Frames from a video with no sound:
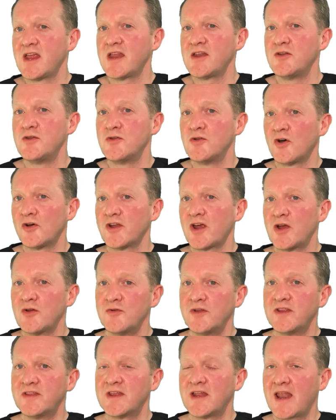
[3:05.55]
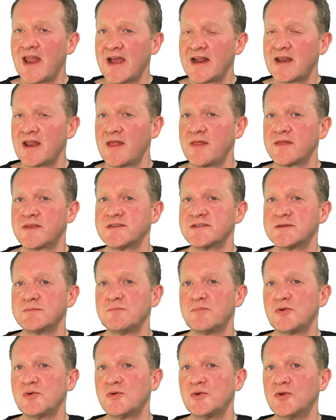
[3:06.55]
not only the leg length is
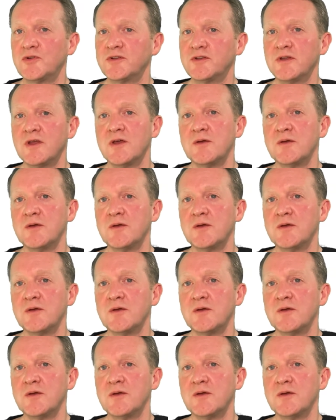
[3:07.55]
important,